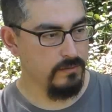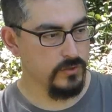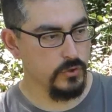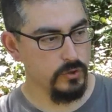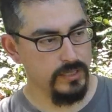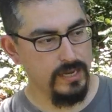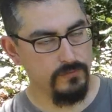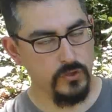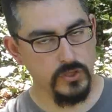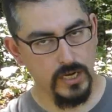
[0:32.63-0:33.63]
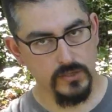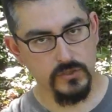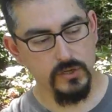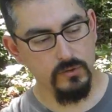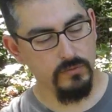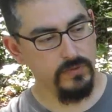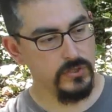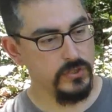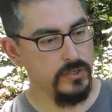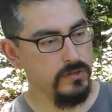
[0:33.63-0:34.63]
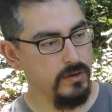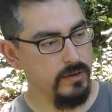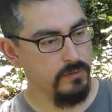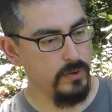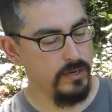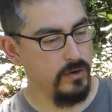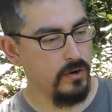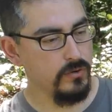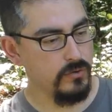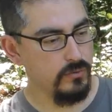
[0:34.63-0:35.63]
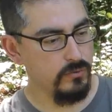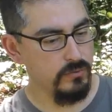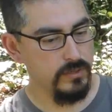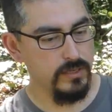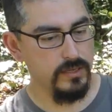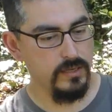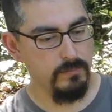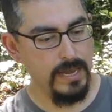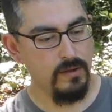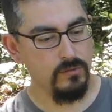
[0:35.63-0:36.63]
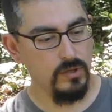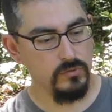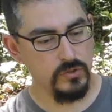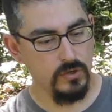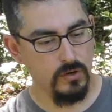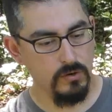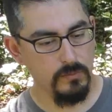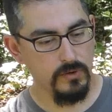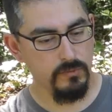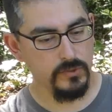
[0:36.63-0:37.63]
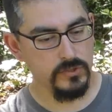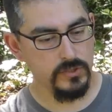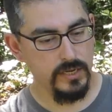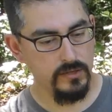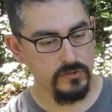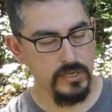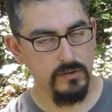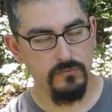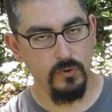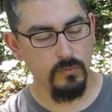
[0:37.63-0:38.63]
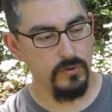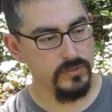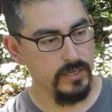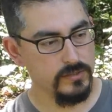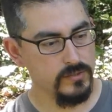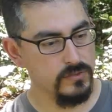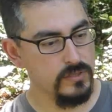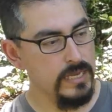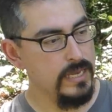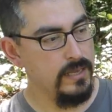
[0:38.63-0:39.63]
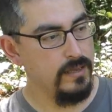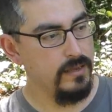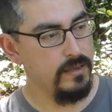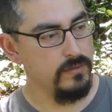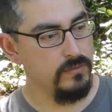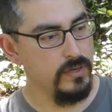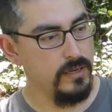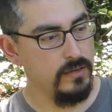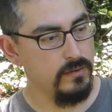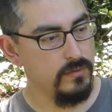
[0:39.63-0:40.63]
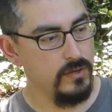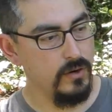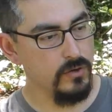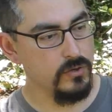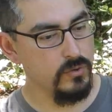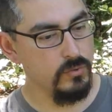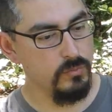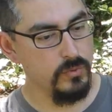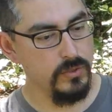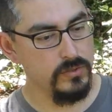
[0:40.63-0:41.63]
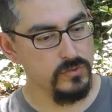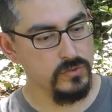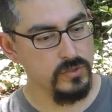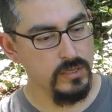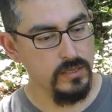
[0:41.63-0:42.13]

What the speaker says: Shortly after SHOT Show of this year, I had read an article about Lone Star Armory, which hails out of Fort Worth, Texas, and the article was